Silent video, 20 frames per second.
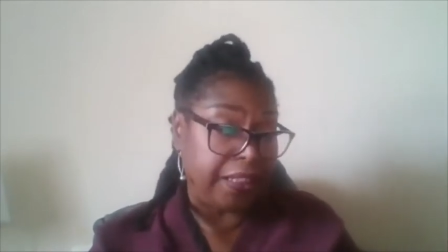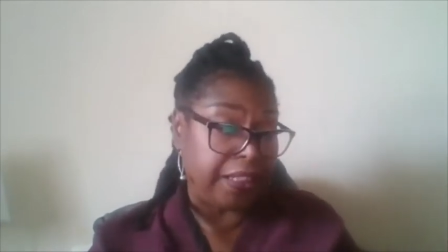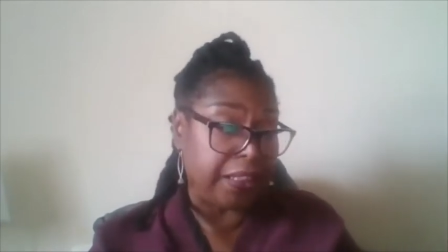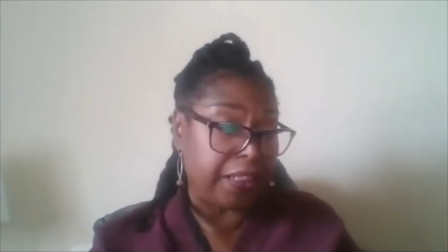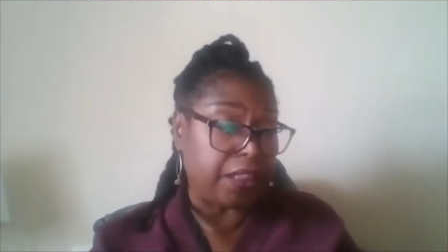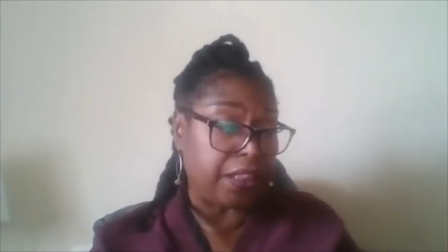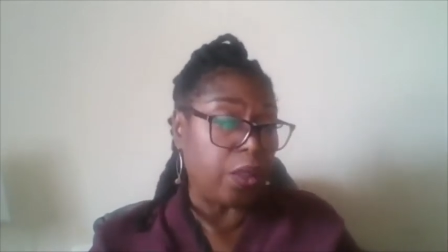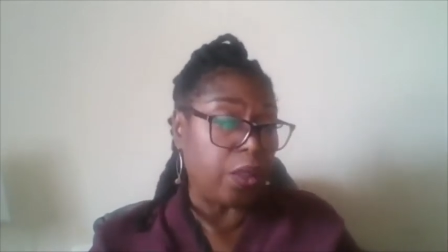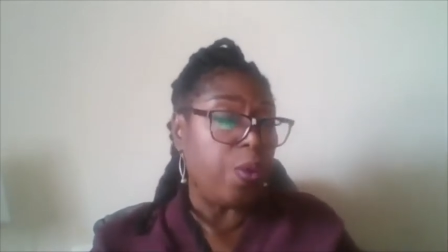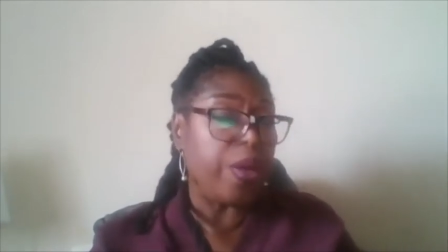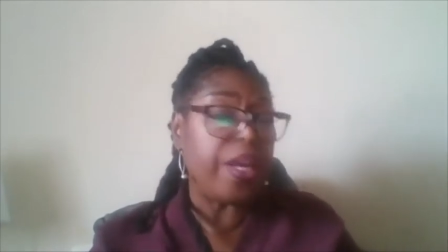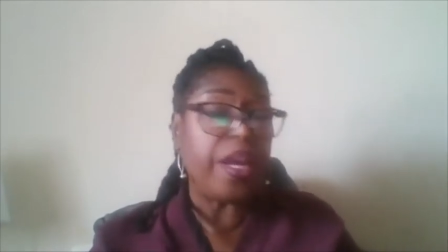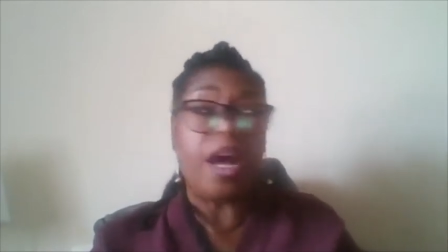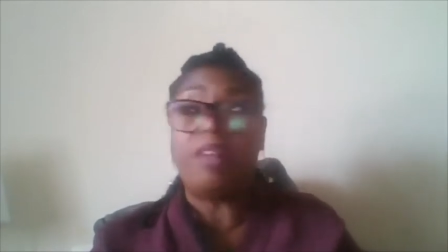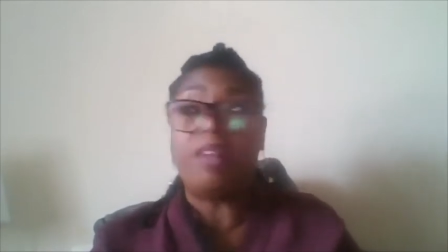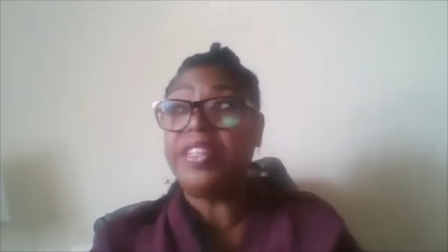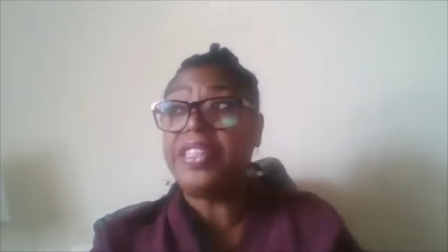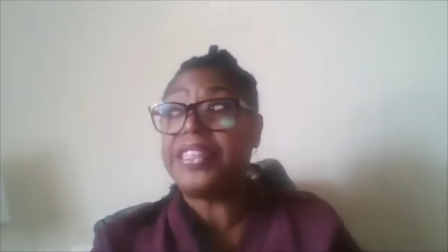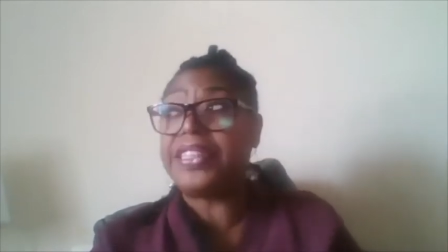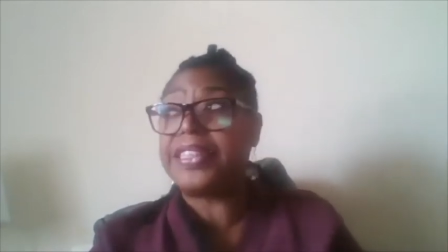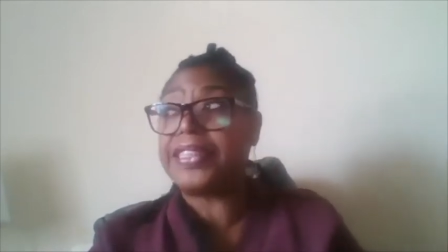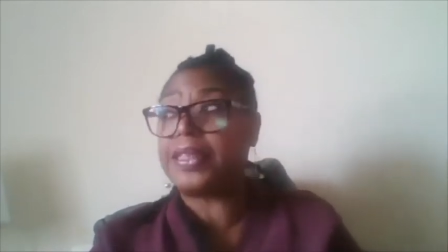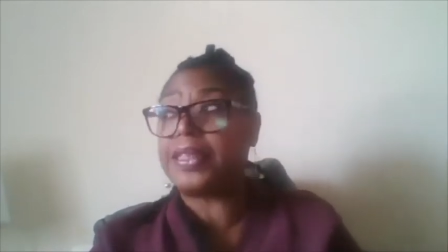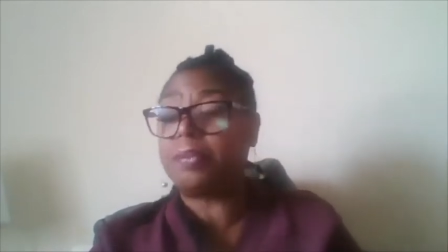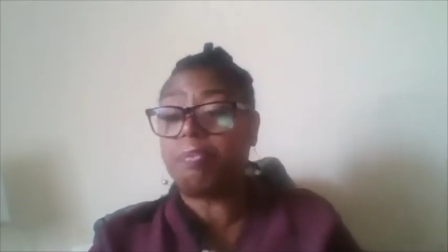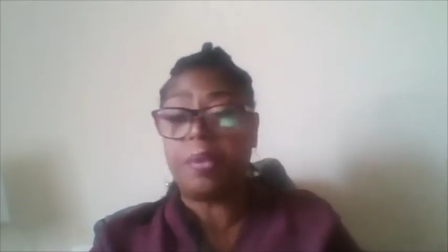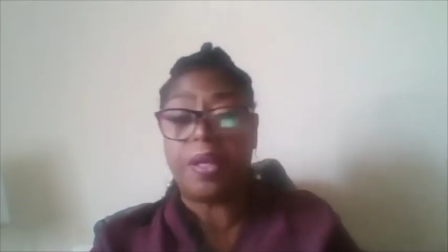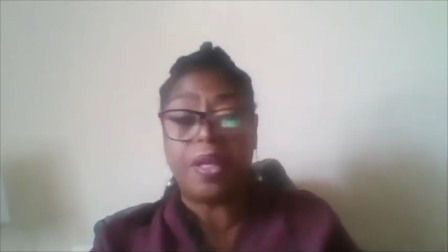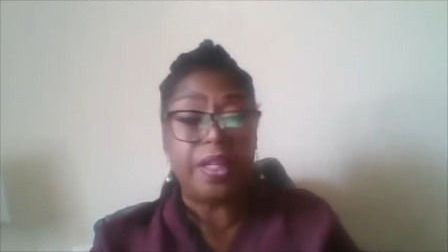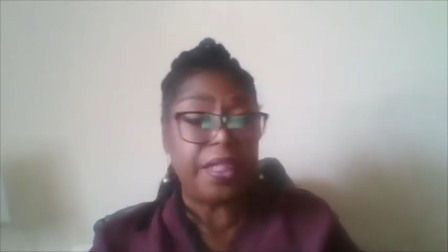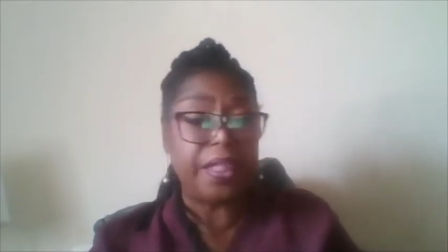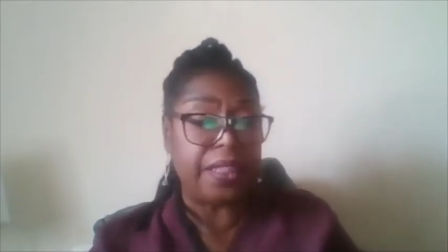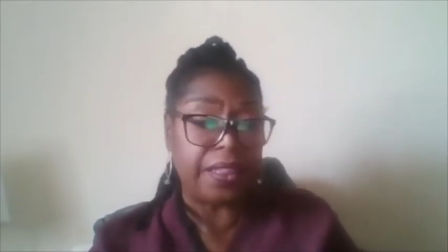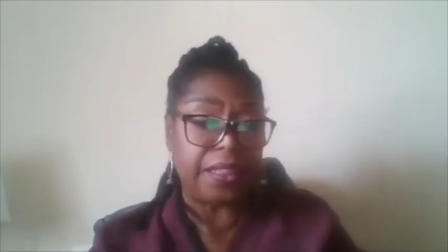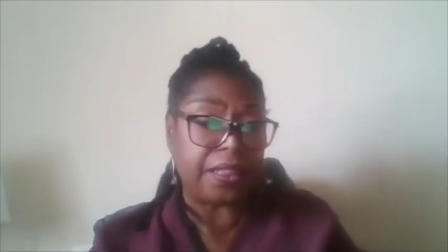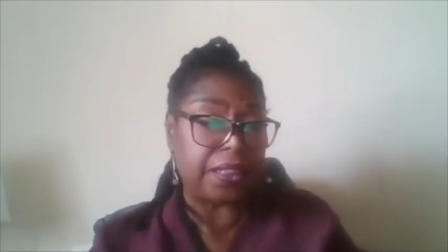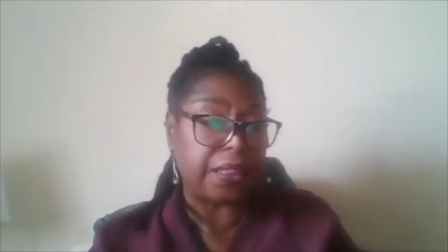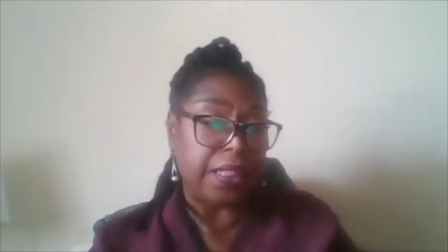So we are inspired